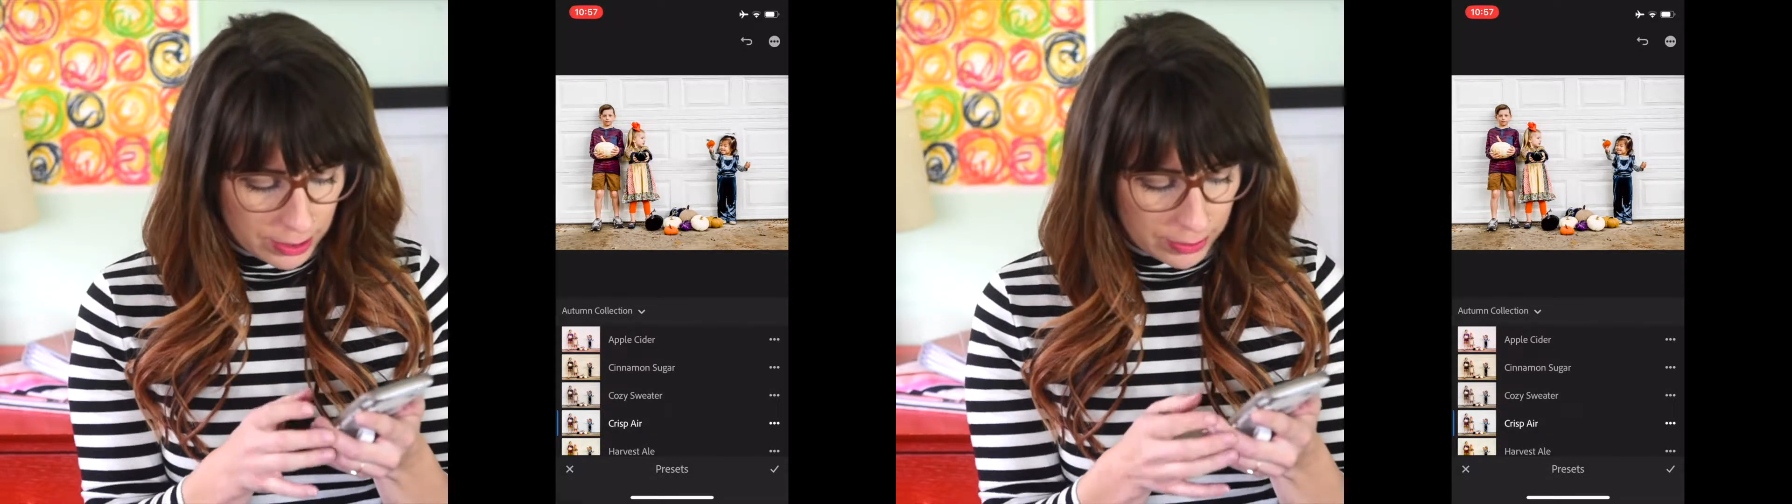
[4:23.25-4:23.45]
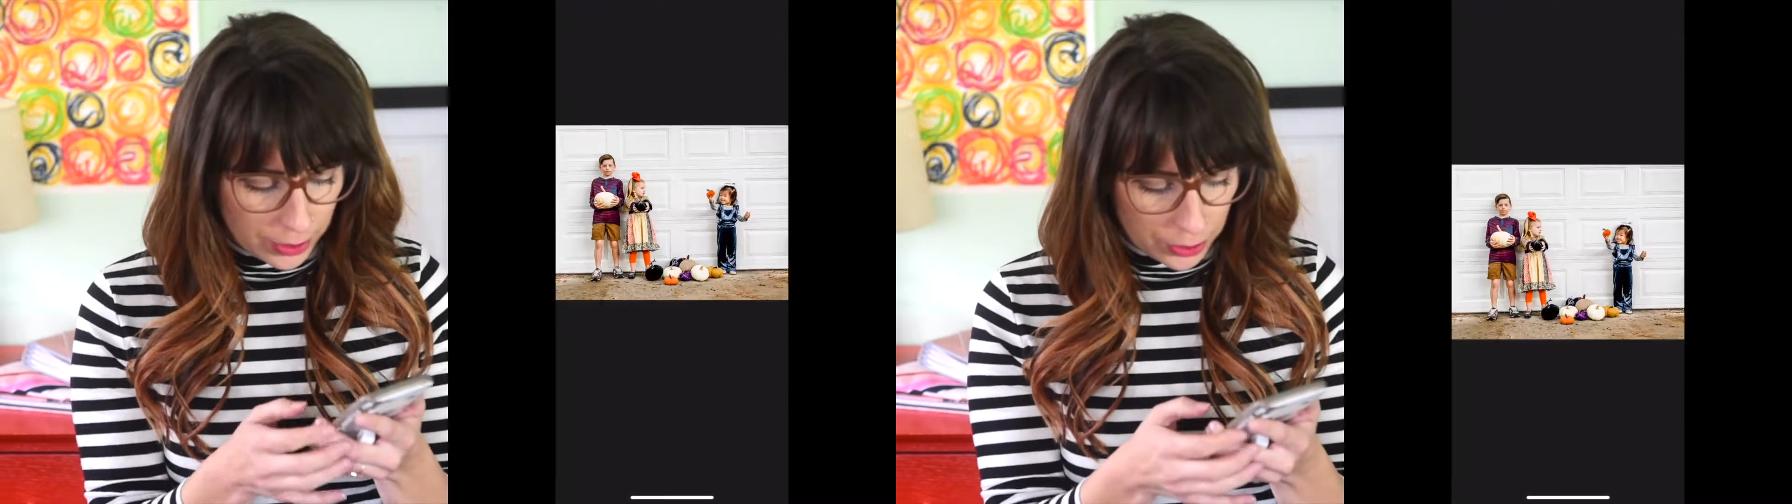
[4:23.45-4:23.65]

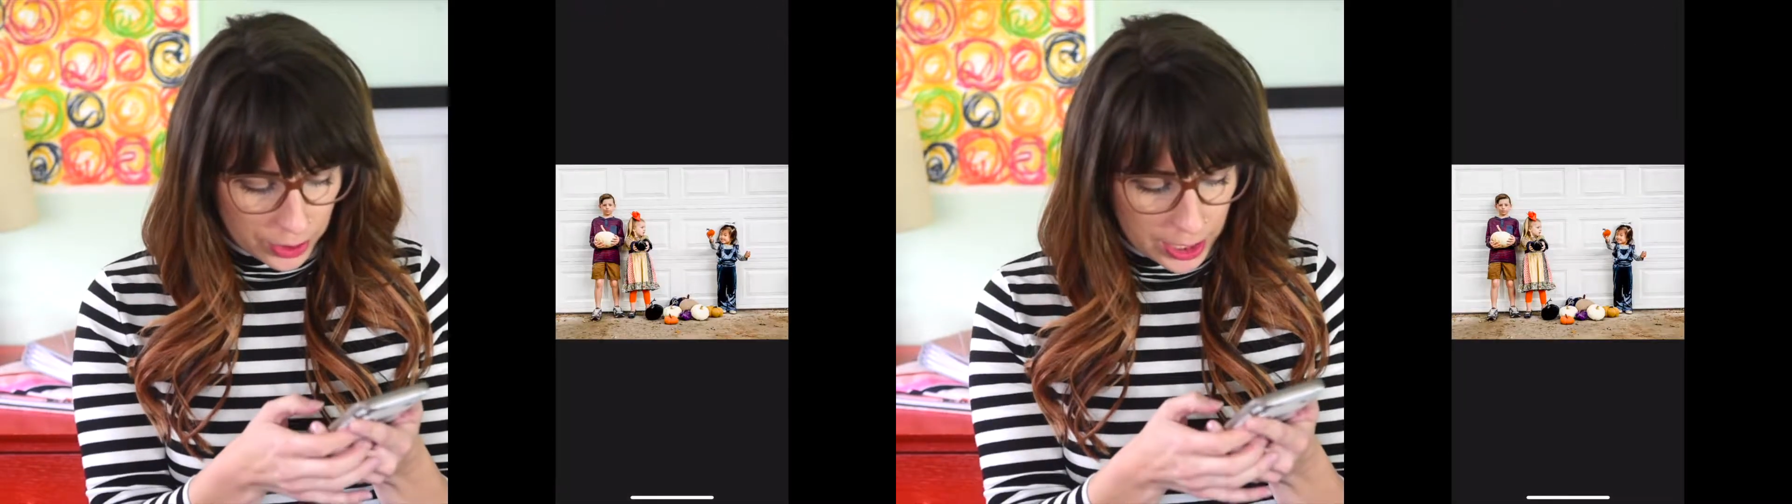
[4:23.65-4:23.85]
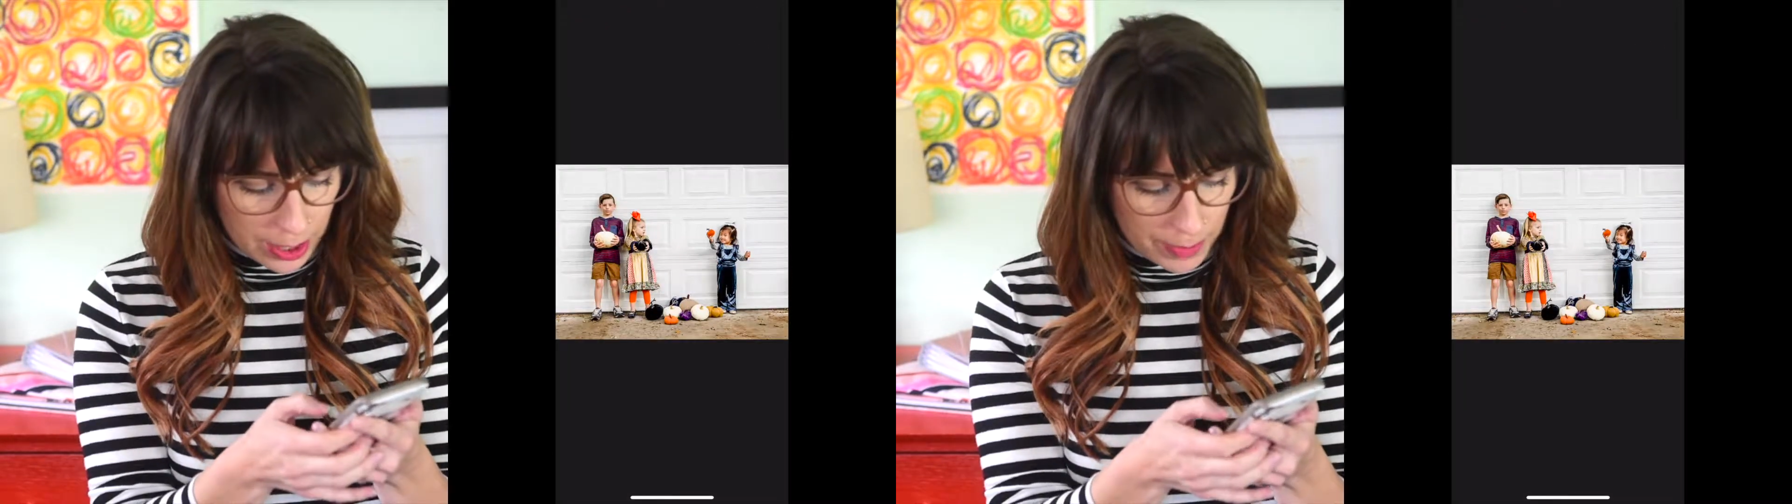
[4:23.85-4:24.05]

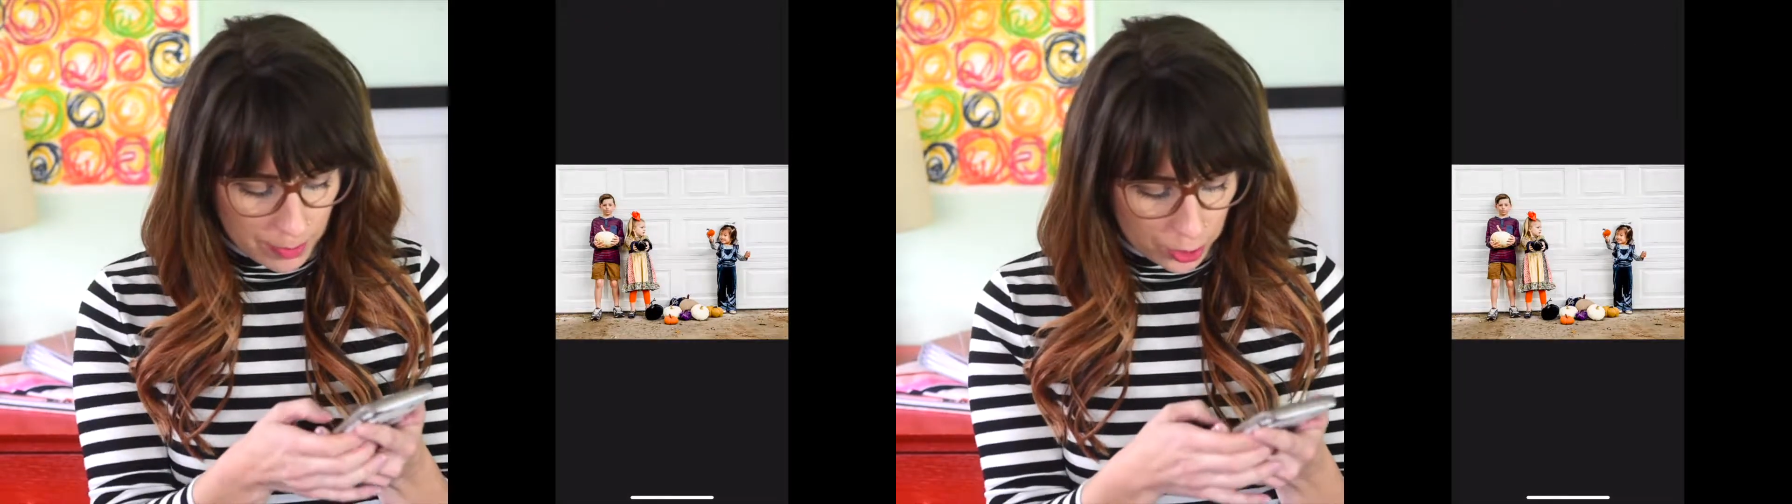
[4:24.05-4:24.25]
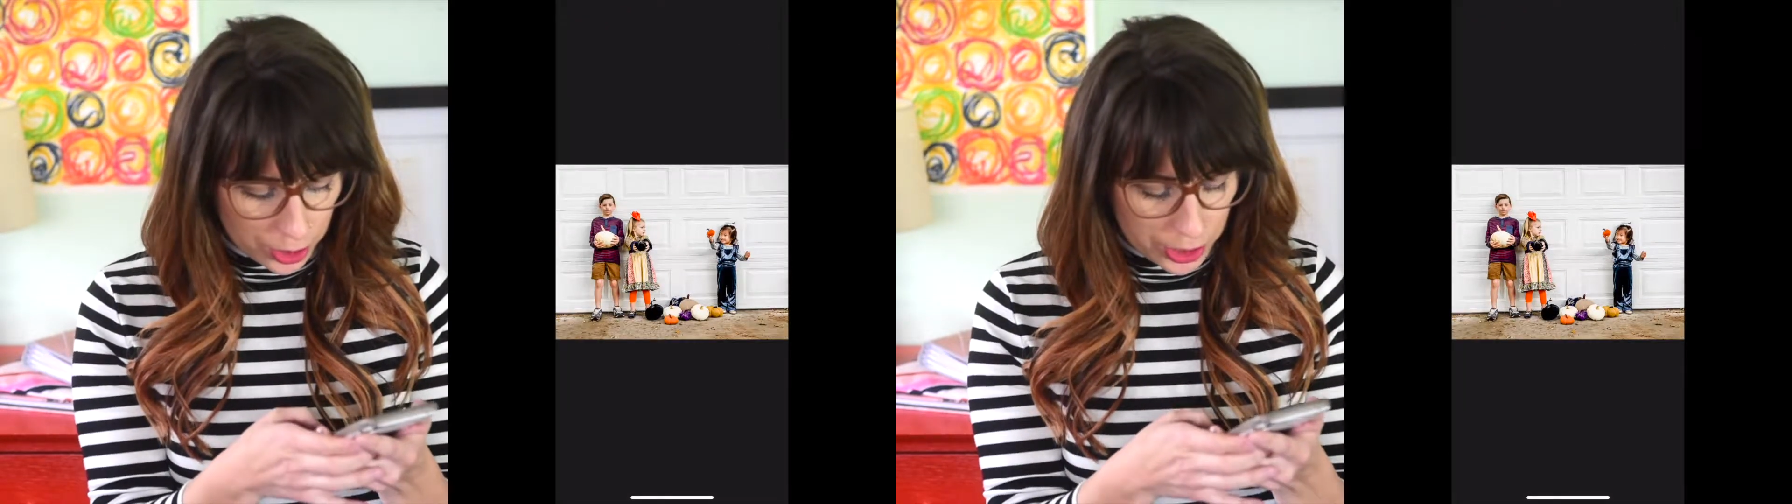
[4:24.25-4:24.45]
literally a
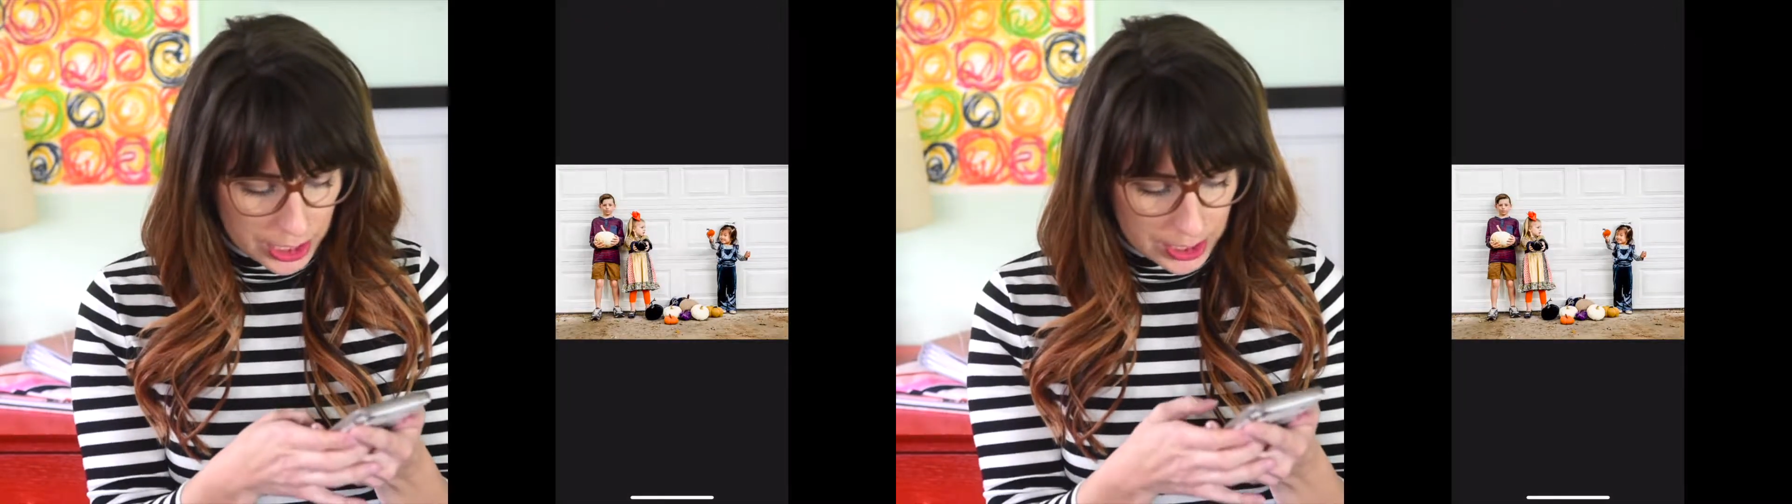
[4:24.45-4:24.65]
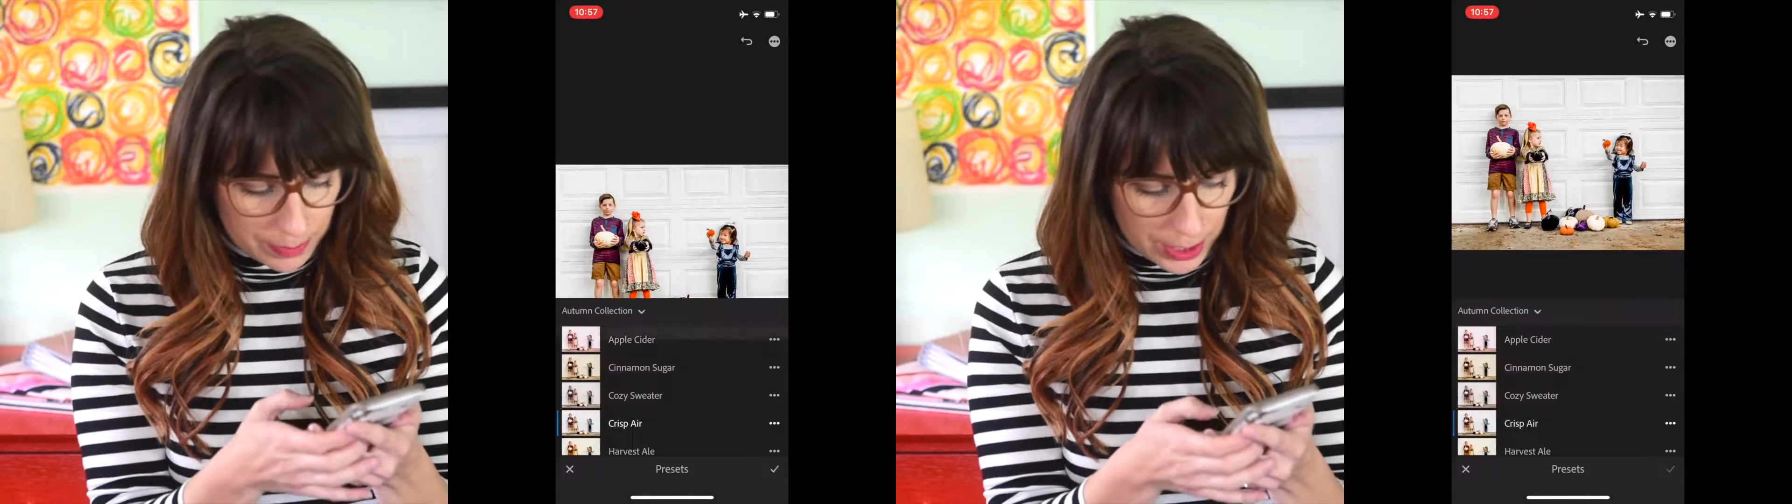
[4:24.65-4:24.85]
bit more
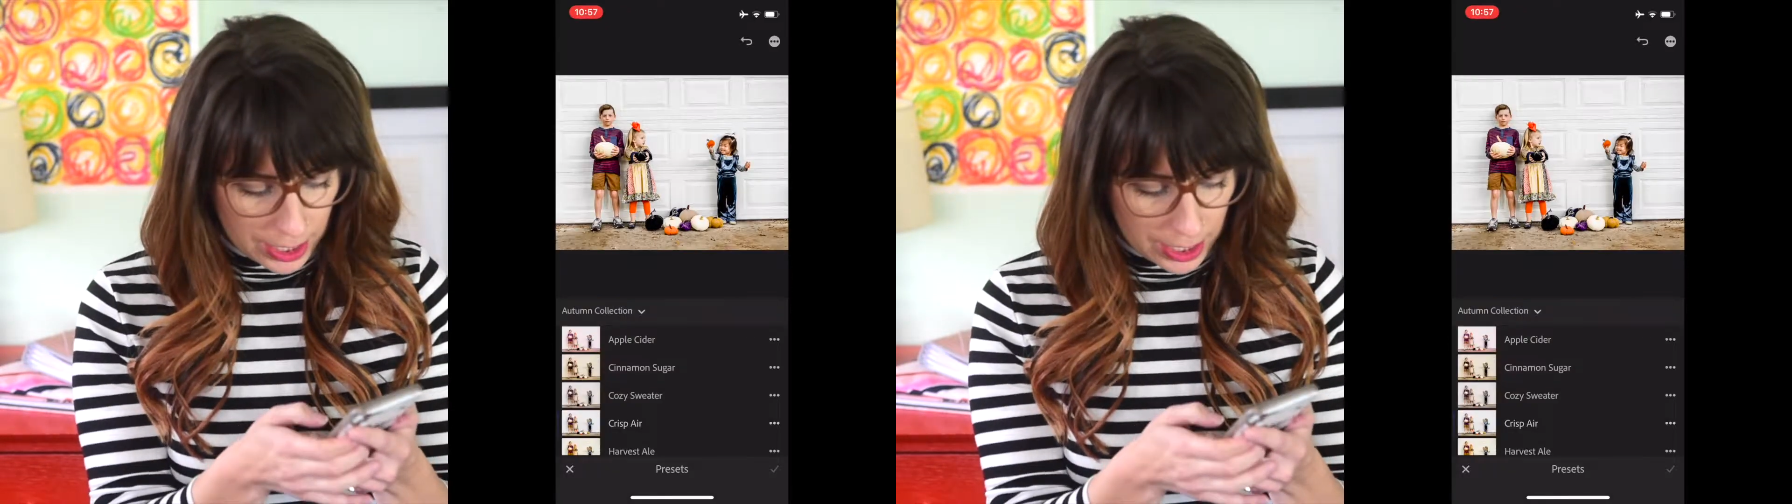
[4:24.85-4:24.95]
crisp